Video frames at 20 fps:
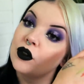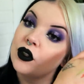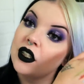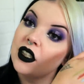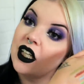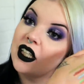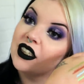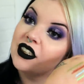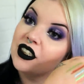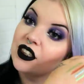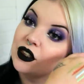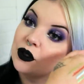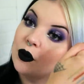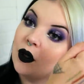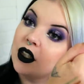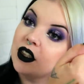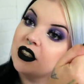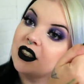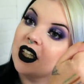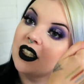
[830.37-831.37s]
really nicely,
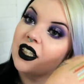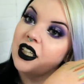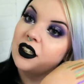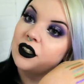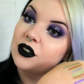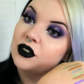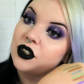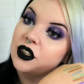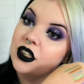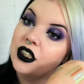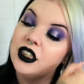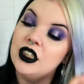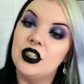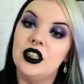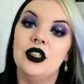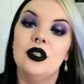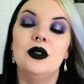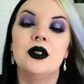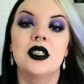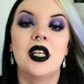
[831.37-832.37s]
swatched out. They look really
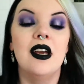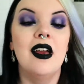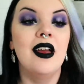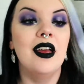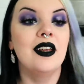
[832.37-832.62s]
cute.